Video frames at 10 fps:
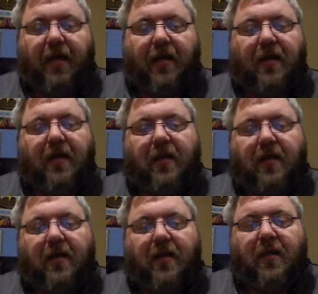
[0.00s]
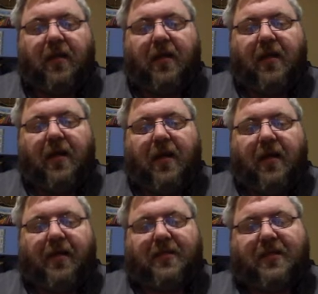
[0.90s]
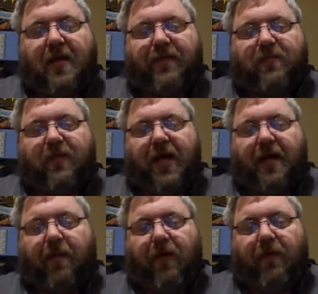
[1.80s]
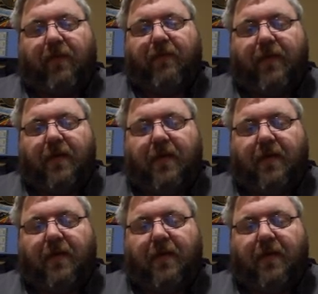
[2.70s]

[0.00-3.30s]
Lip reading: in instead of his black move.